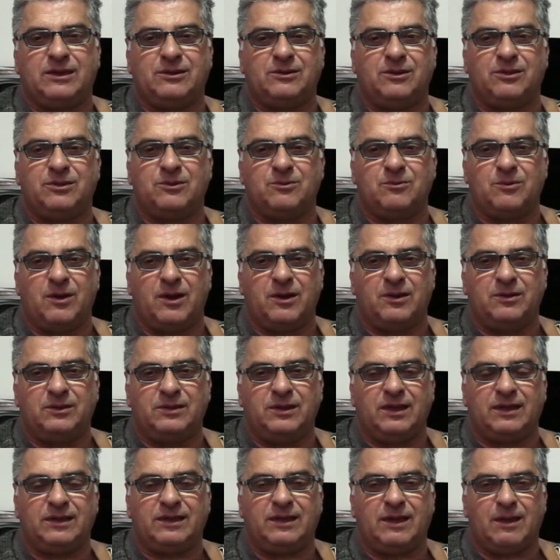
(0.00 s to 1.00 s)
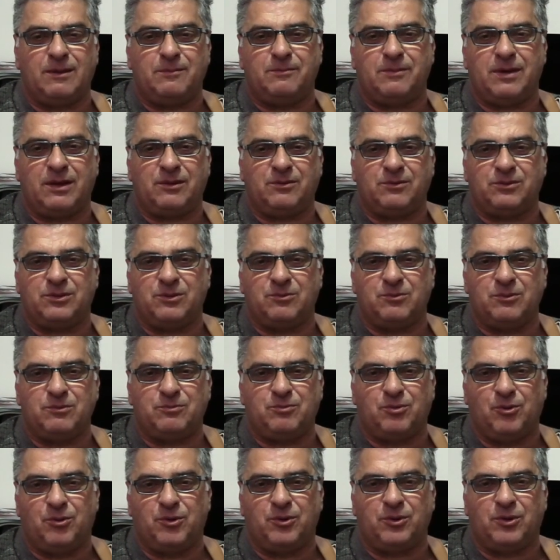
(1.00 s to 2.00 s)
it on the road and come back with a
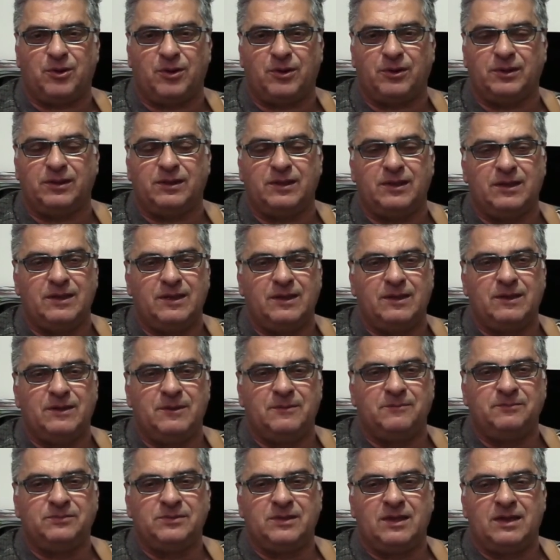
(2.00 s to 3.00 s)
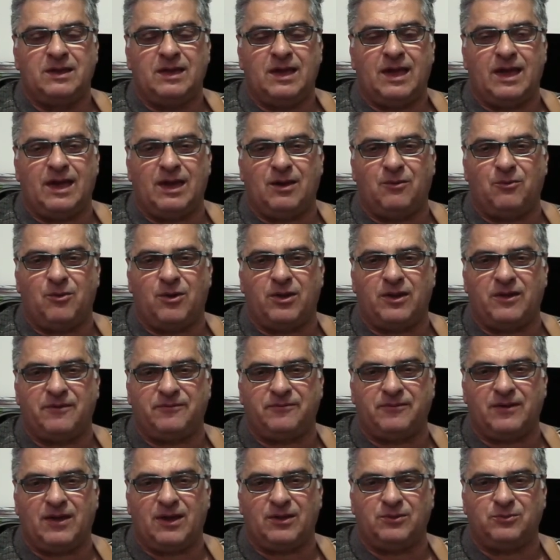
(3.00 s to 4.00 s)
report on what I
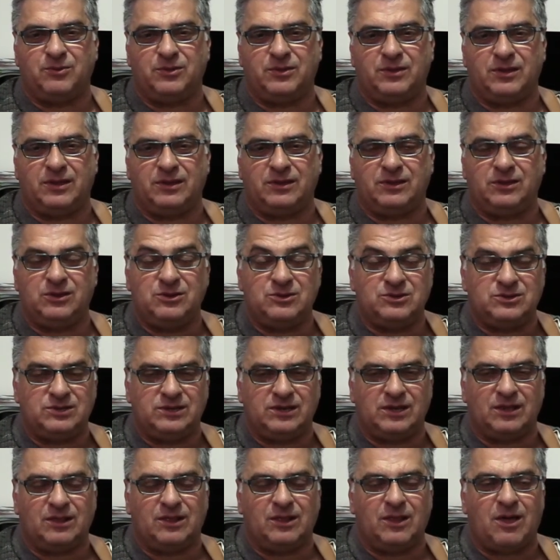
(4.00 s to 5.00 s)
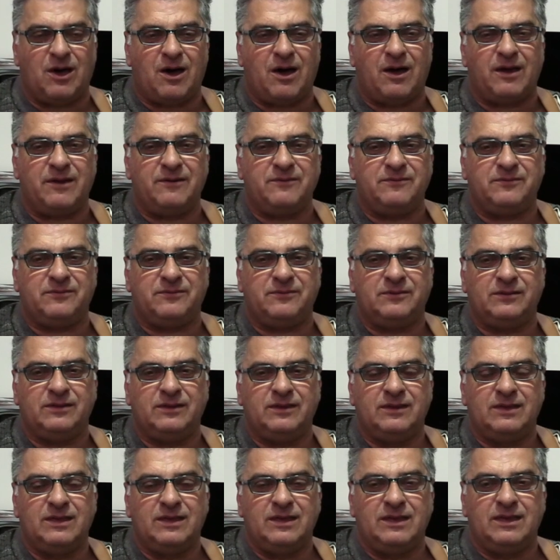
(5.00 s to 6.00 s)
found with it using it live.
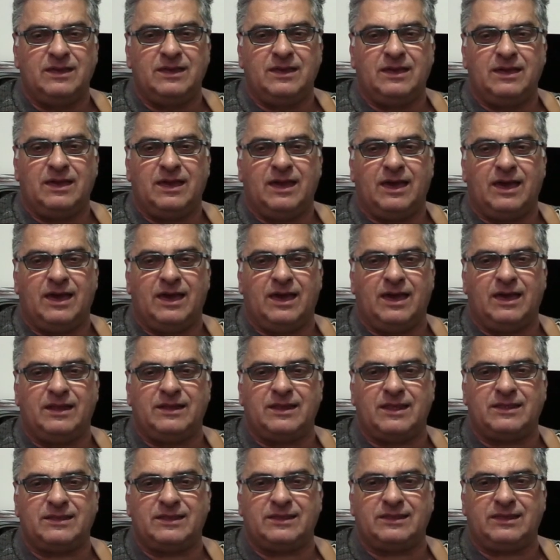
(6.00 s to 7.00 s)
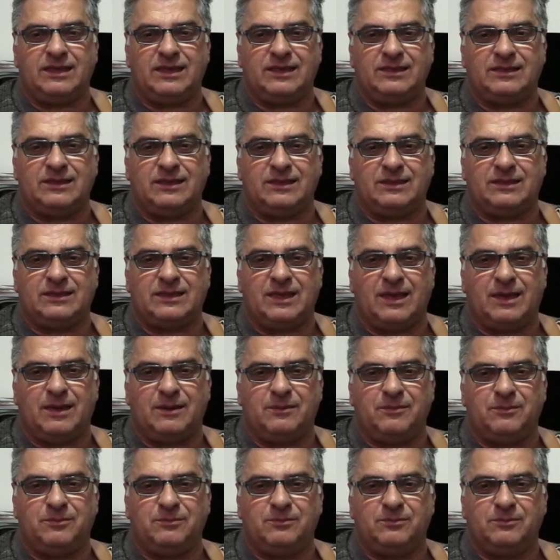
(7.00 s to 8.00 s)
Another thing
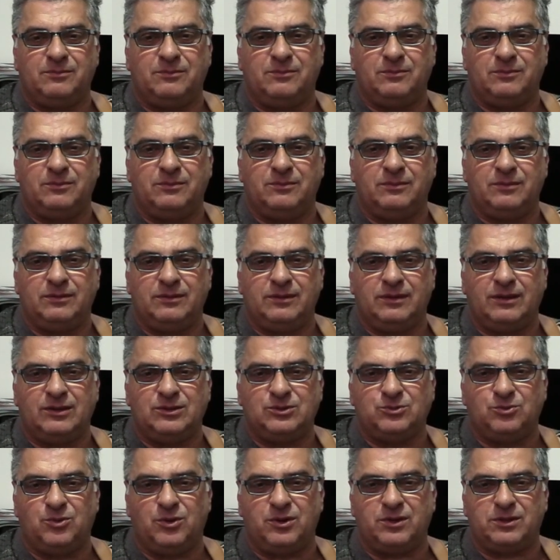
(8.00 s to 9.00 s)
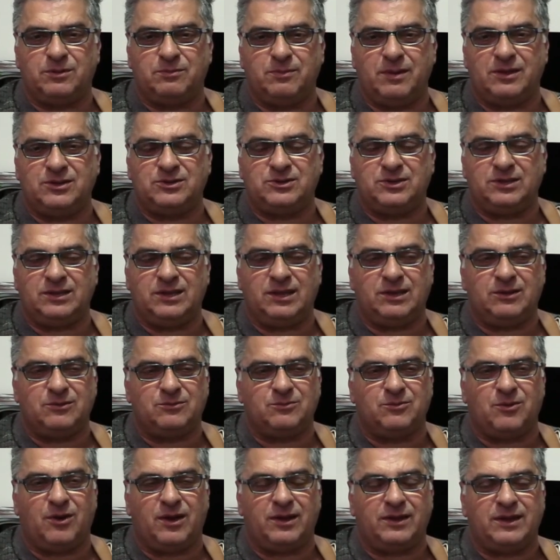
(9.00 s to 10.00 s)
that is worth
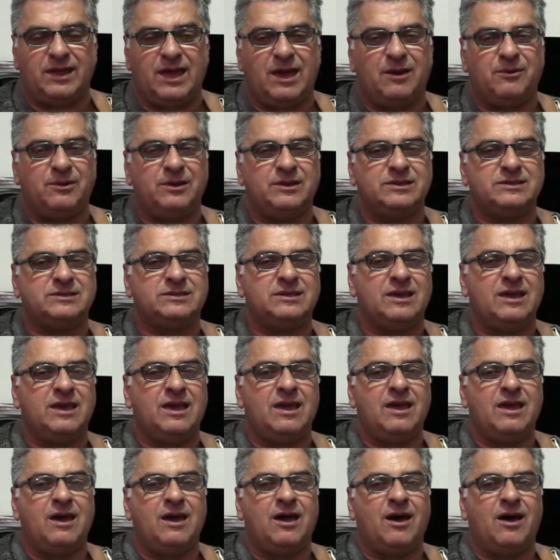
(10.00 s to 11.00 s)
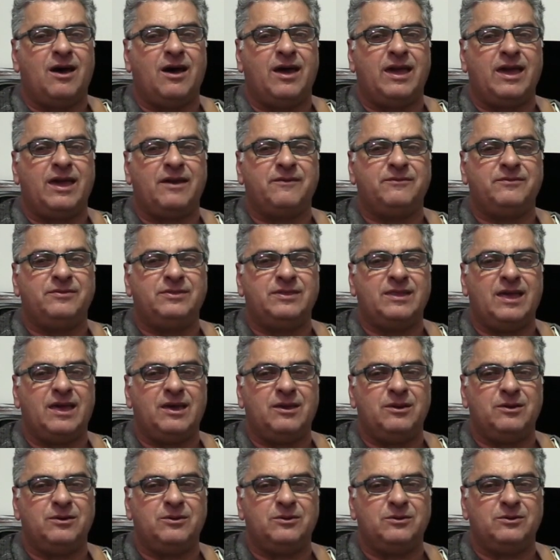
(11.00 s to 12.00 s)
mentioning right now is I have
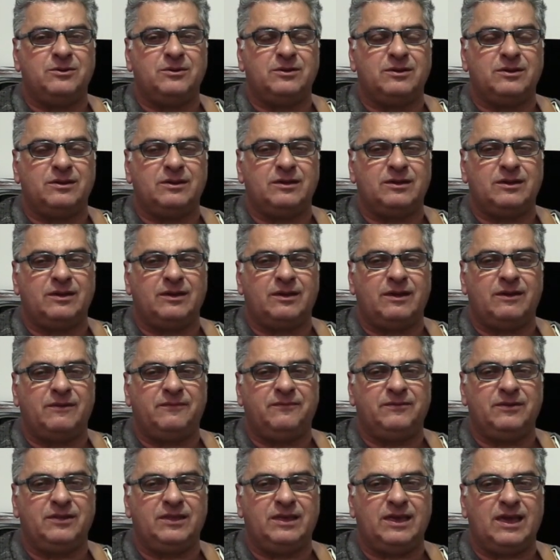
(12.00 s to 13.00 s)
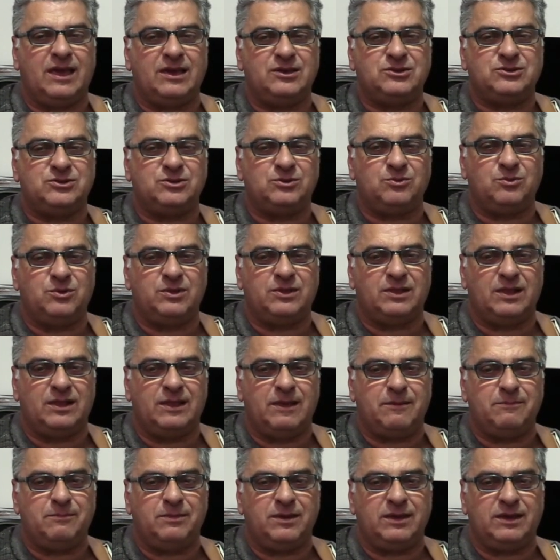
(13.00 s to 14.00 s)
no affiliation with
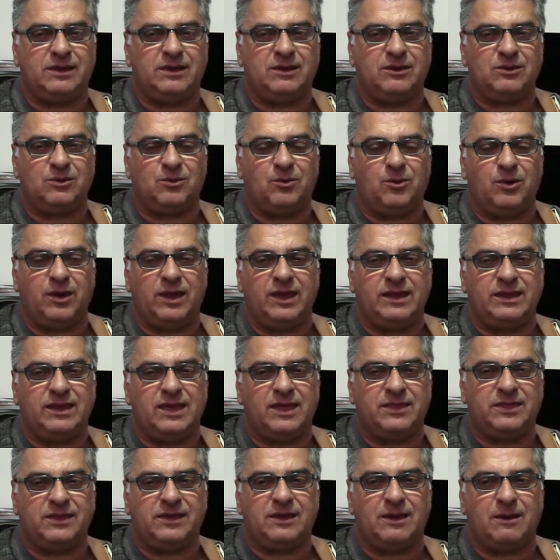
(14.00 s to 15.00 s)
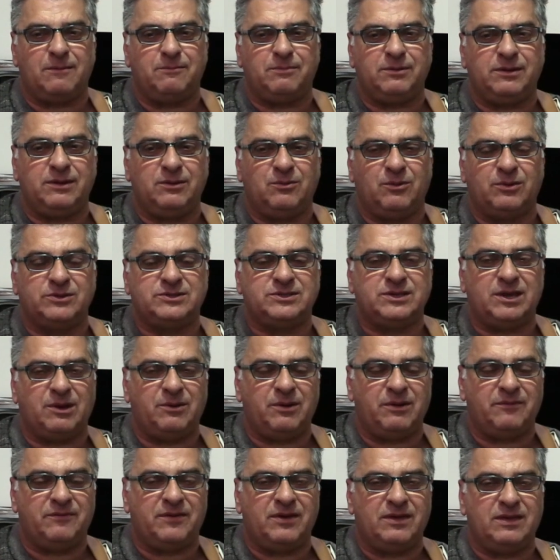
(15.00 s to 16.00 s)
Alembic or any other company
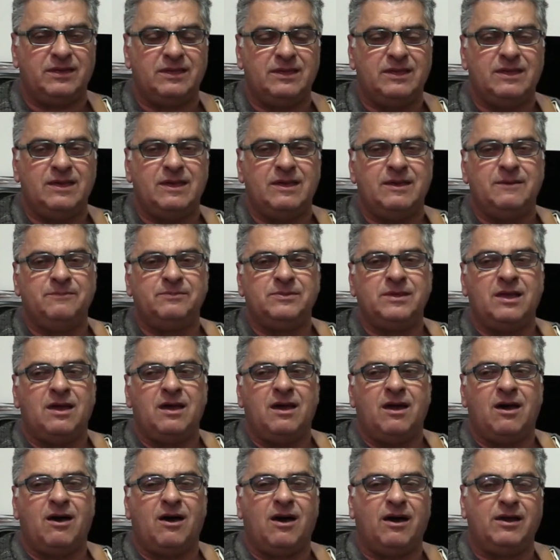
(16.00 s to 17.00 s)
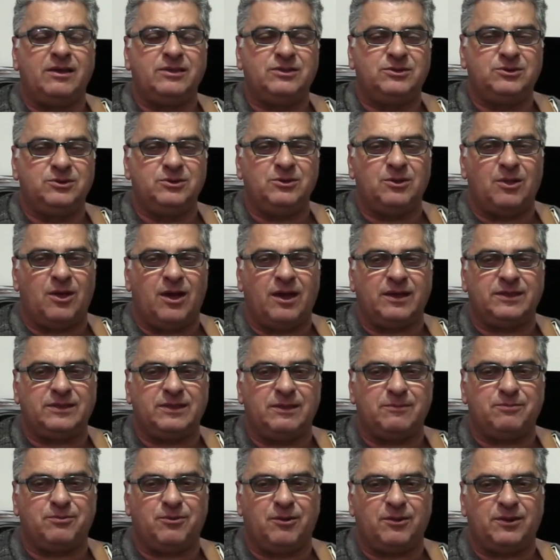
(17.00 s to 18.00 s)
whatsoever. I do like
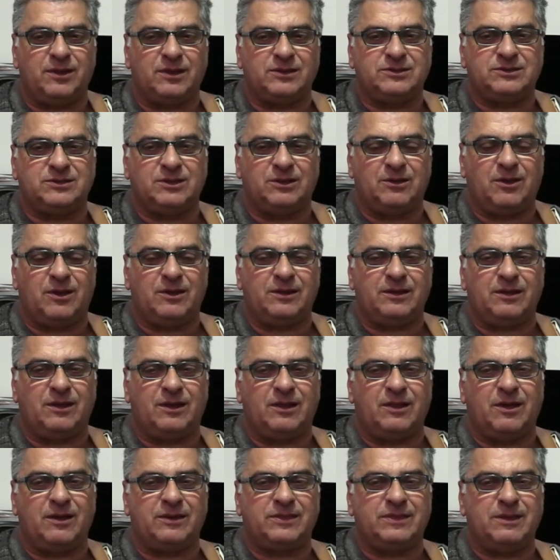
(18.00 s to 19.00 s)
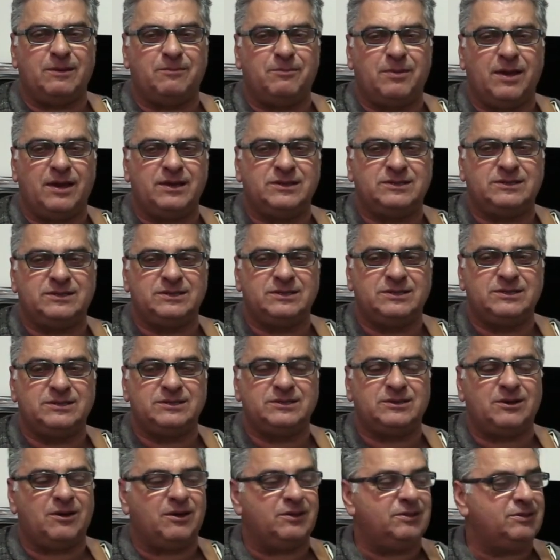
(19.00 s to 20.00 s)
their products a lot. I like their
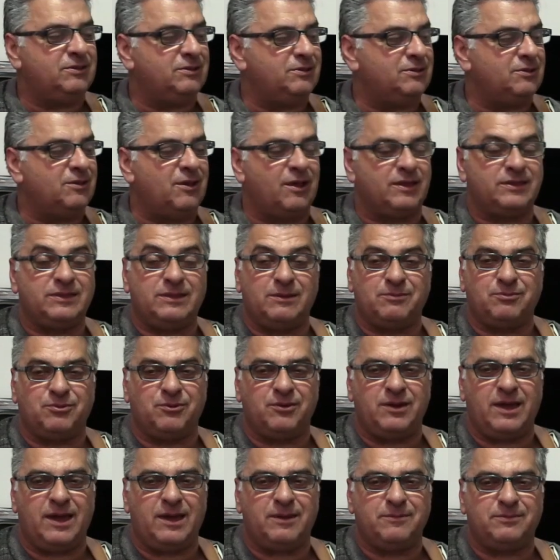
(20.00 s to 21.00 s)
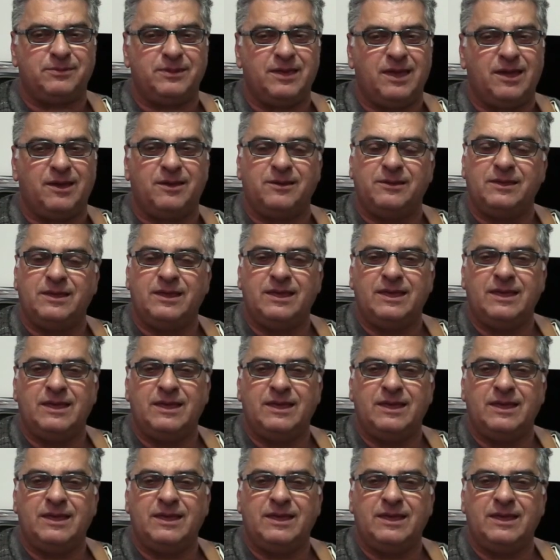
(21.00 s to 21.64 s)
basses. I like their preamp now.